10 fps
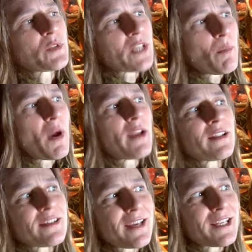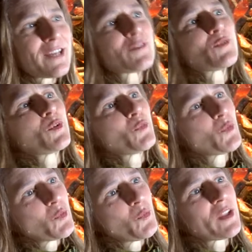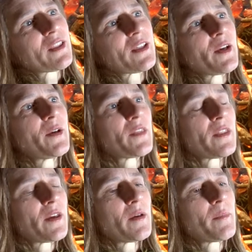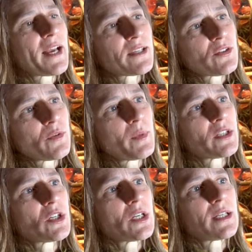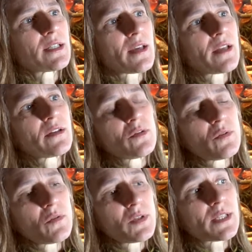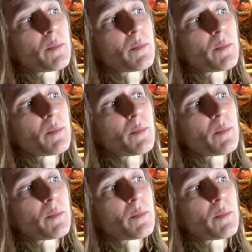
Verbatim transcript: was combining this idea of Zugunruh with uh, the passenger pigeon and decided to do this